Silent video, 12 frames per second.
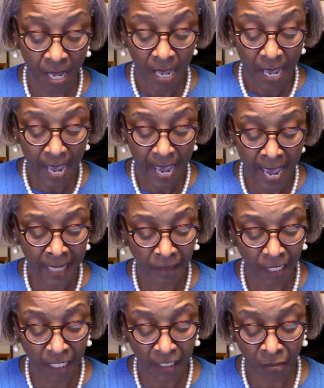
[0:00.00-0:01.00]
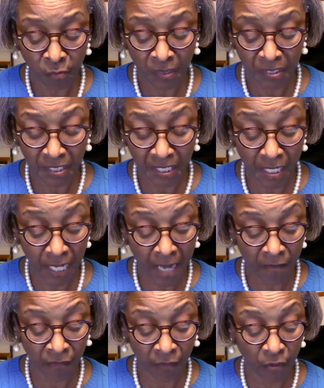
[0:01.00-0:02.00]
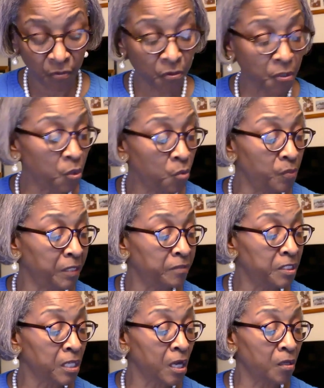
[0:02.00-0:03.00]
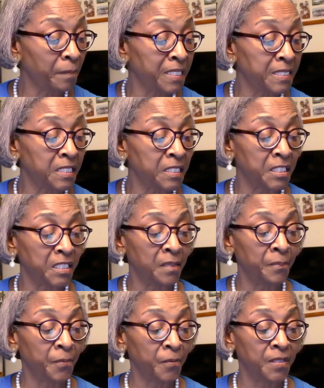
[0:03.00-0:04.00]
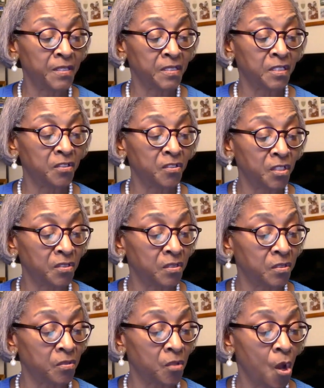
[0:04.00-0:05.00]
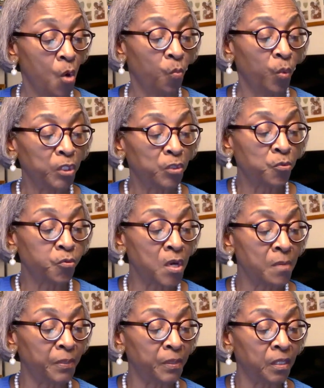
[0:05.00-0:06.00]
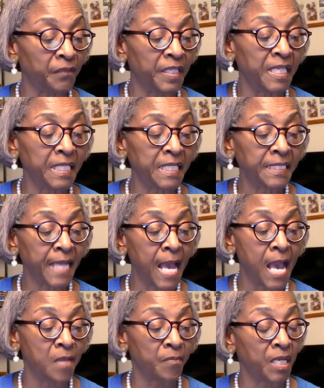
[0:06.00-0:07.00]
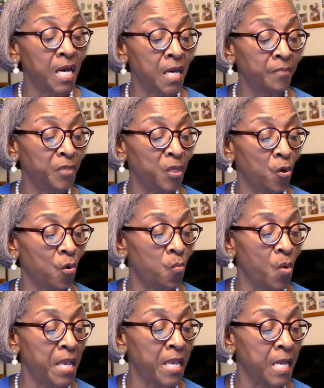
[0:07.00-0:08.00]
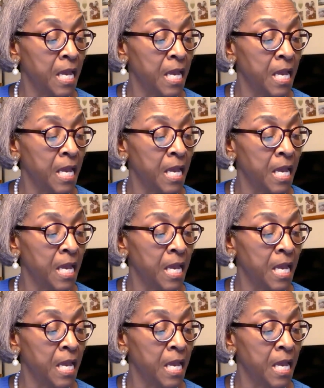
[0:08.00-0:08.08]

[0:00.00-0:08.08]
And as we see, like verse 2, when he was talking about, he says, "Dear brothers and sisters, when trouble of any time come your way,